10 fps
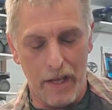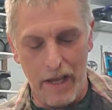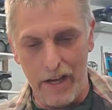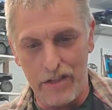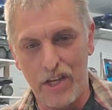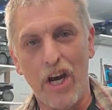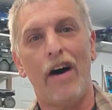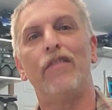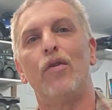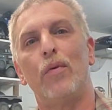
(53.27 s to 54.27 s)
is
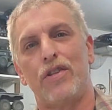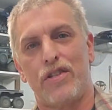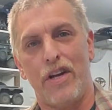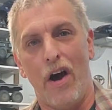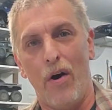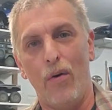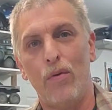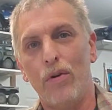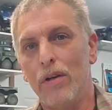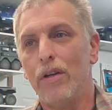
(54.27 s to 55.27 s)
covered with snow.
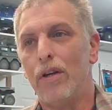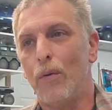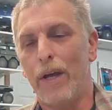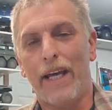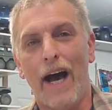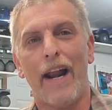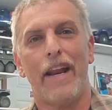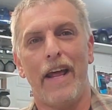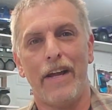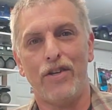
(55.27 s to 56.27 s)
We got
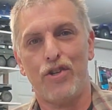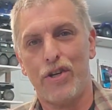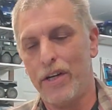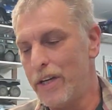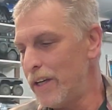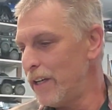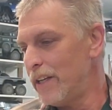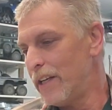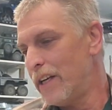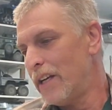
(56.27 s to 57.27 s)
an inch.
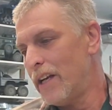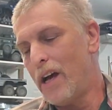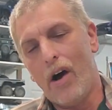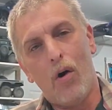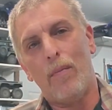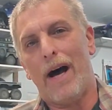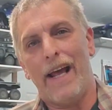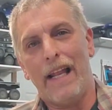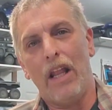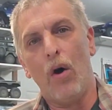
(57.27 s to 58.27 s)
Oh my
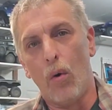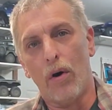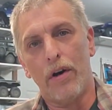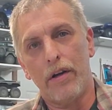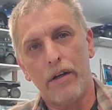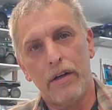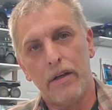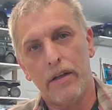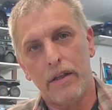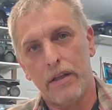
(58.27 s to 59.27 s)
Lord.
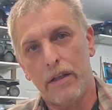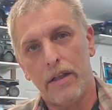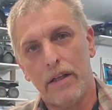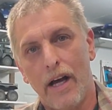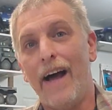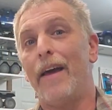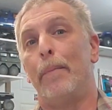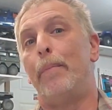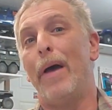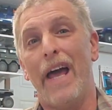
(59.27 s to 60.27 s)
I
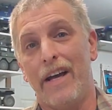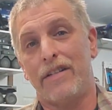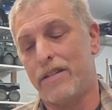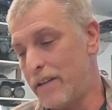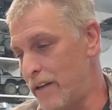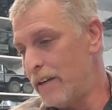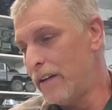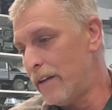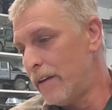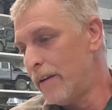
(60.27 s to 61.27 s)
am pissed.
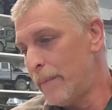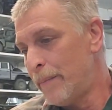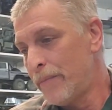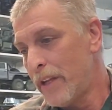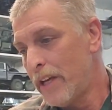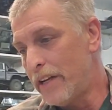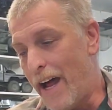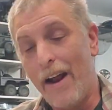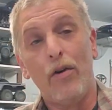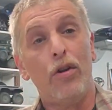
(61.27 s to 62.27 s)

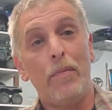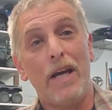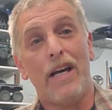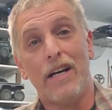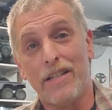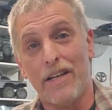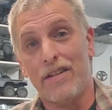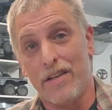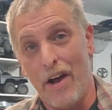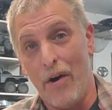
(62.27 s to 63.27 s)
Not only because it
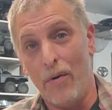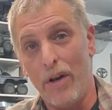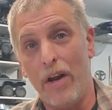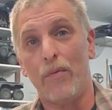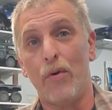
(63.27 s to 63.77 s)
snowed and